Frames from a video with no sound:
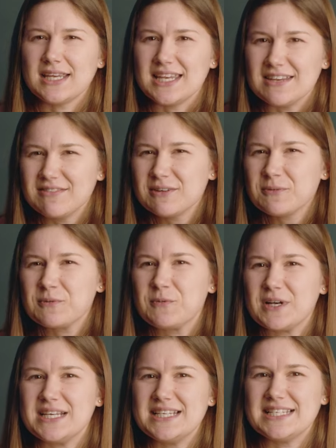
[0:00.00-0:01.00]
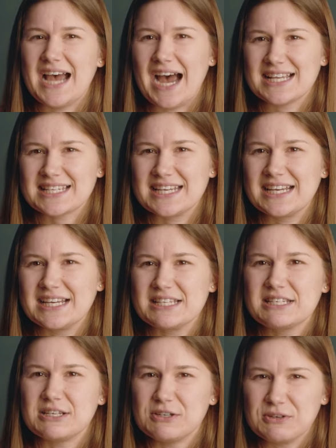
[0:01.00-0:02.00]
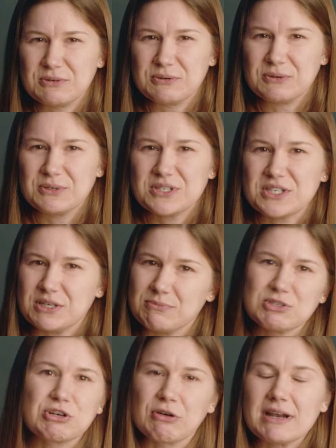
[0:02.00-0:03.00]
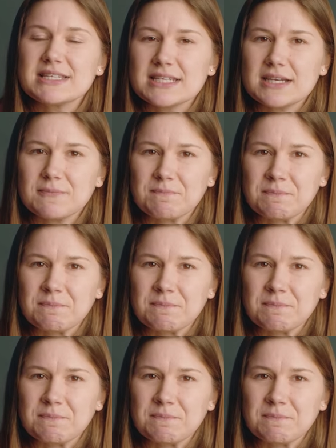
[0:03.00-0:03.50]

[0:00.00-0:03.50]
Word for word: even when what He's asking us to do seems crazy.